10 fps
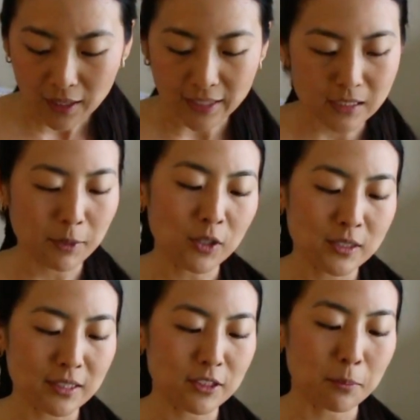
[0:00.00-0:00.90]
It
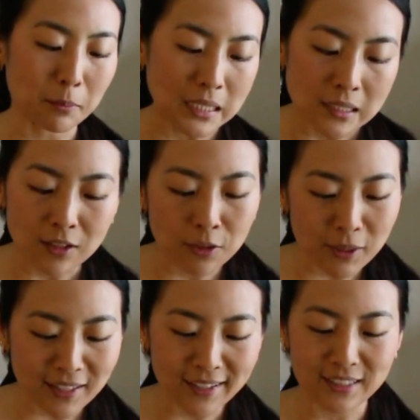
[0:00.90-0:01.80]
smells to me a little
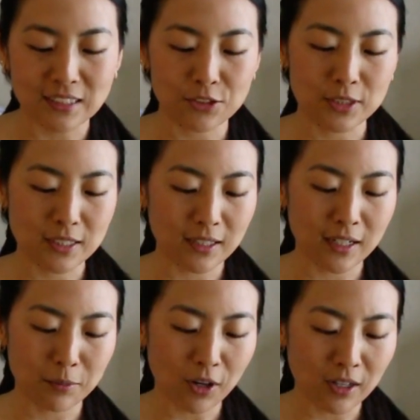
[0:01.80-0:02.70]
bit like a citrus
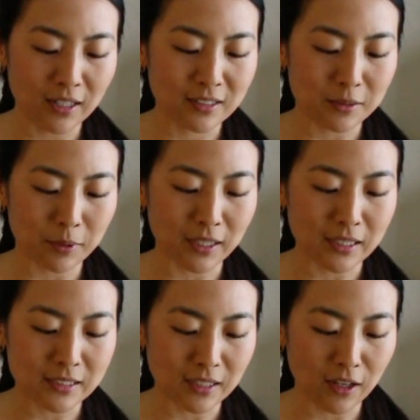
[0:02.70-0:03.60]
cleaning product
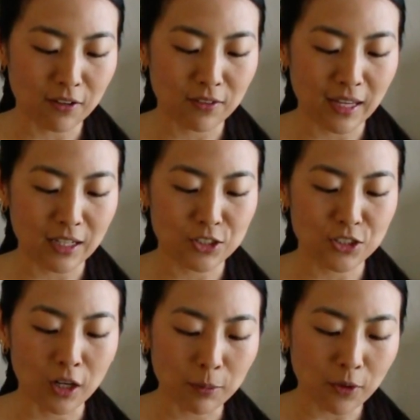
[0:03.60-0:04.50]
because of that
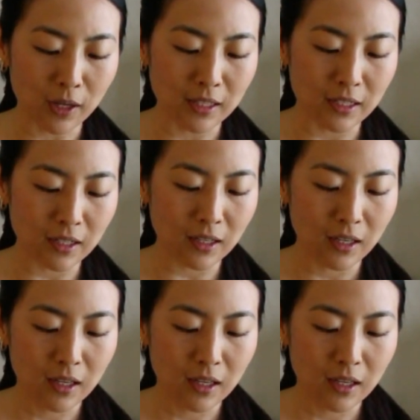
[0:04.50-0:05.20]
sharp quality.